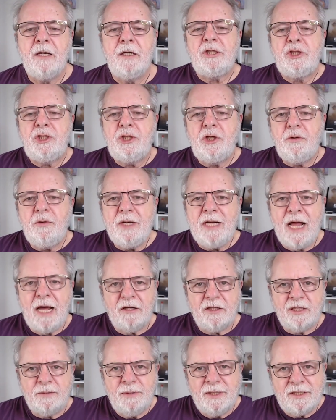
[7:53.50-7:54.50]
Two
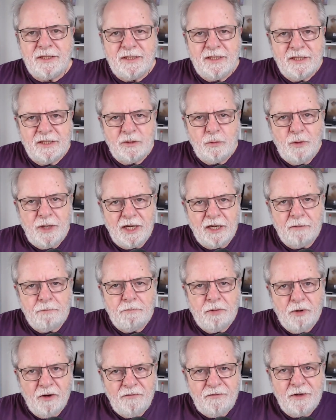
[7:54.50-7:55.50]
announcements this week
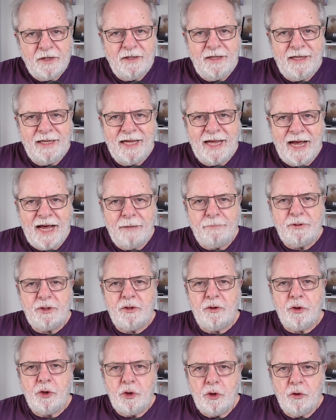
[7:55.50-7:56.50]
perfectly
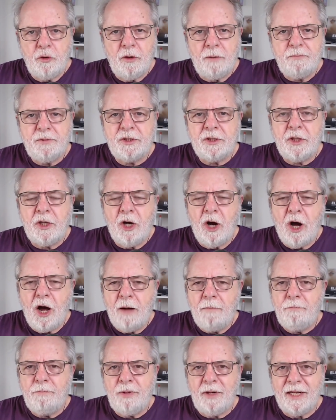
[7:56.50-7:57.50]
capture Europe's
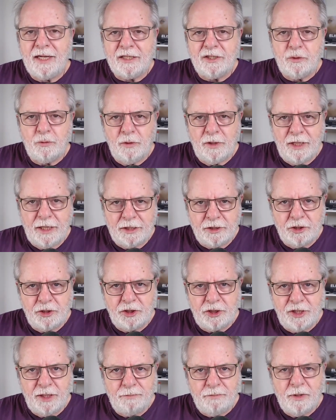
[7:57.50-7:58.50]
complex
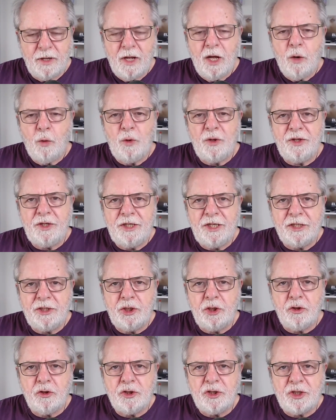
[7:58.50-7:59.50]
relationship with
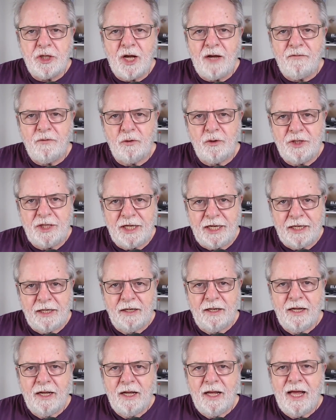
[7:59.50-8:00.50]
digital sovereignty
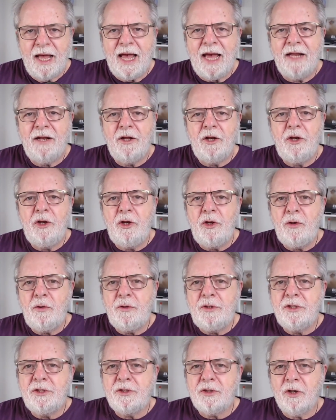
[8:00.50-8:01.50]
and a new
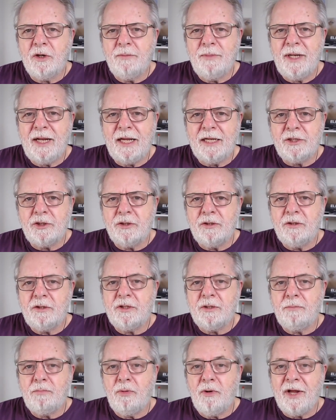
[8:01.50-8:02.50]
determination
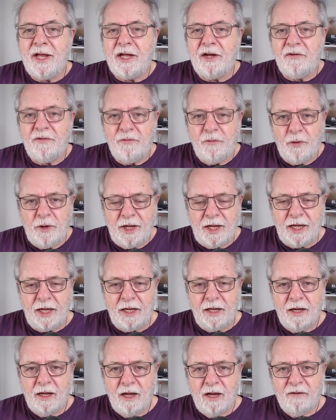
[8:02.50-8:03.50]
to break
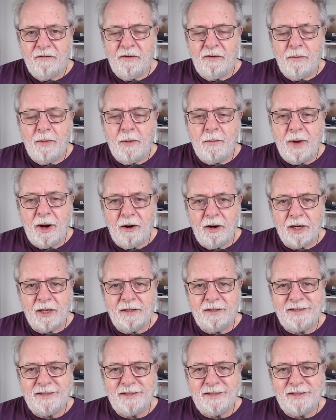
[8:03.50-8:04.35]
free from American